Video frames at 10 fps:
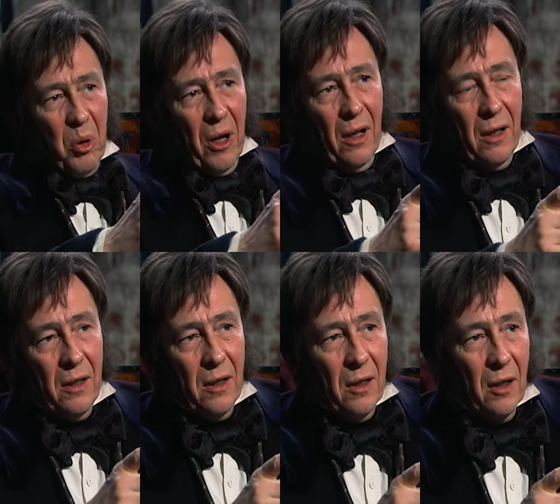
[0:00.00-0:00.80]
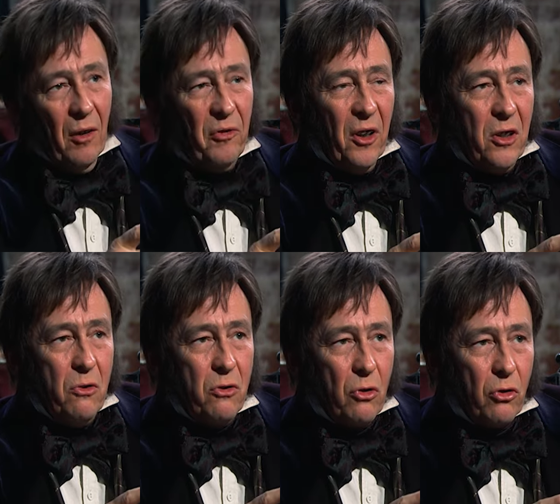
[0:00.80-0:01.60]
pal, if I
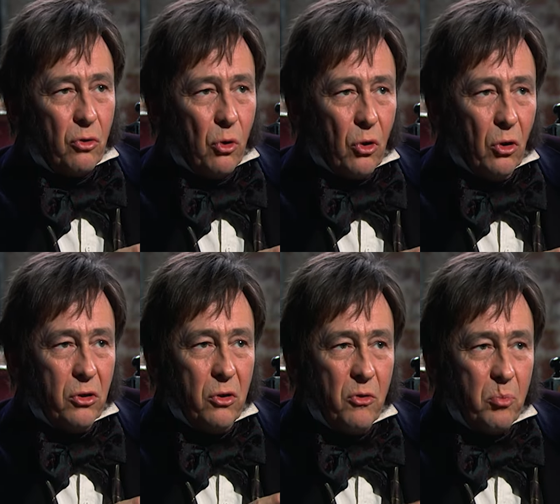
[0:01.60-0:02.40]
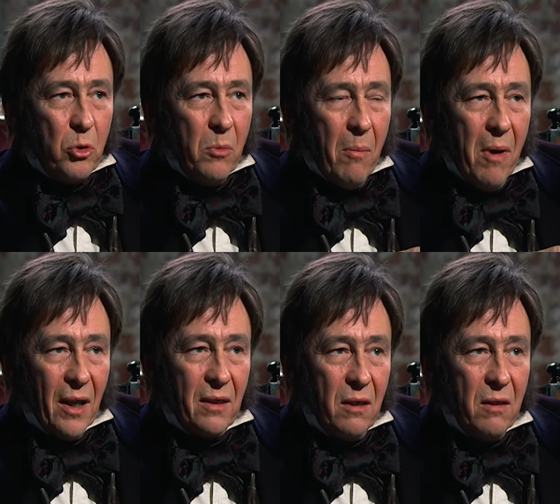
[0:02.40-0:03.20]
used your so-called tooth broom on
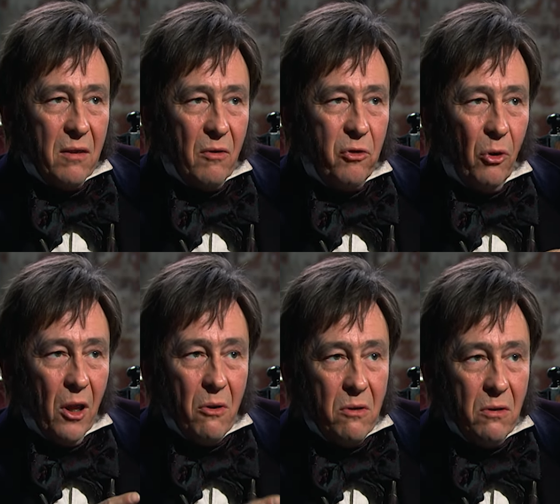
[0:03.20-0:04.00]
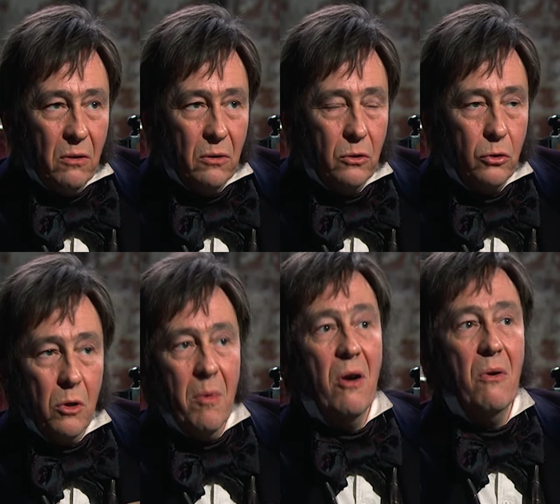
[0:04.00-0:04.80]
my teeth, they'd fall out.
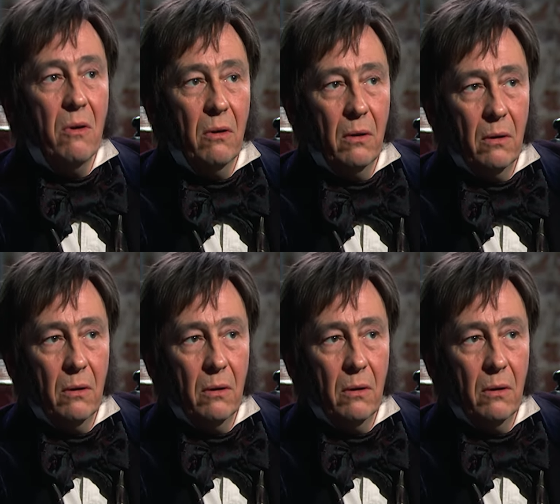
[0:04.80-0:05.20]
So I'm out.